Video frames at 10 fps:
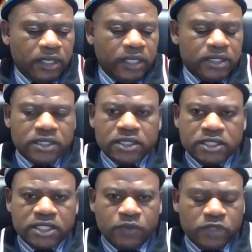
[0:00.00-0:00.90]
and
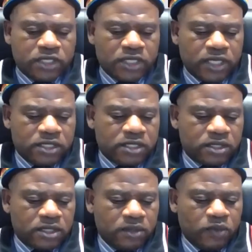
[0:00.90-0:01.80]
distinguished
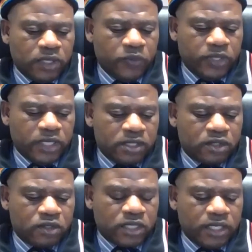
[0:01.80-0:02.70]
guests who are with
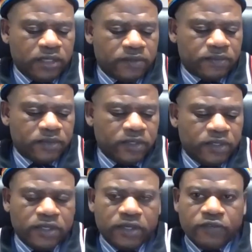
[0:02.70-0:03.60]
us today
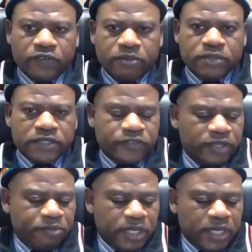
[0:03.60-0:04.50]
from
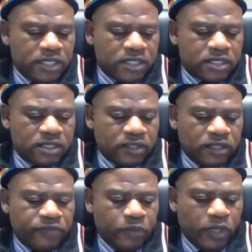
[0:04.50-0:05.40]
different parts
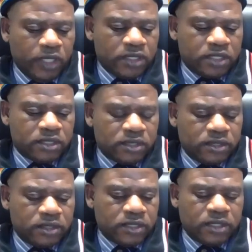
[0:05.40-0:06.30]
of the world.
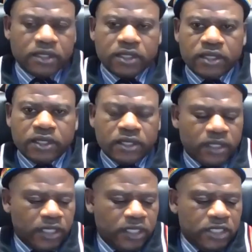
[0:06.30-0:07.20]

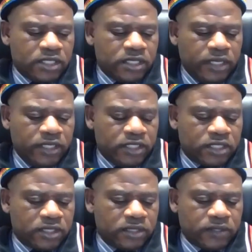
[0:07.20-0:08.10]
At this
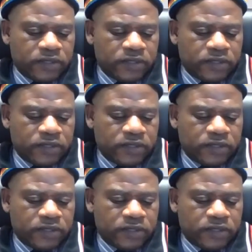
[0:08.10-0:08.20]
stage,